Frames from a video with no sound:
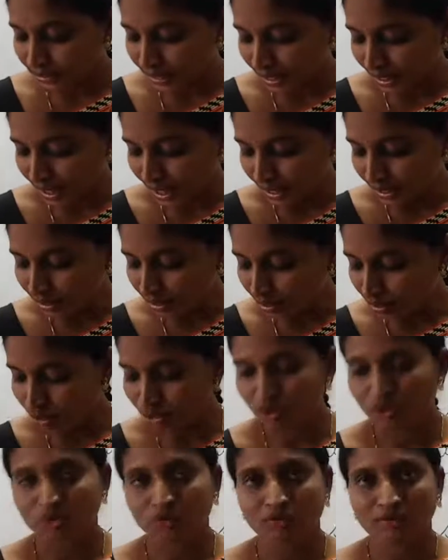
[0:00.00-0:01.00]
there are
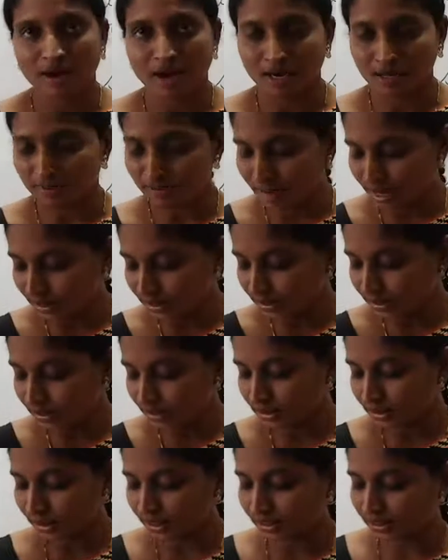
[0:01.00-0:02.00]
12 months
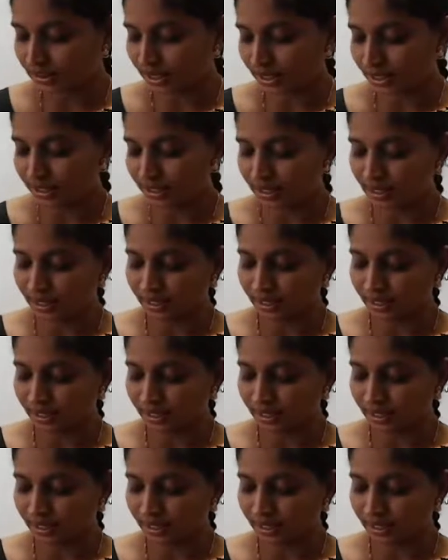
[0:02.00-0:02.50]
in the year.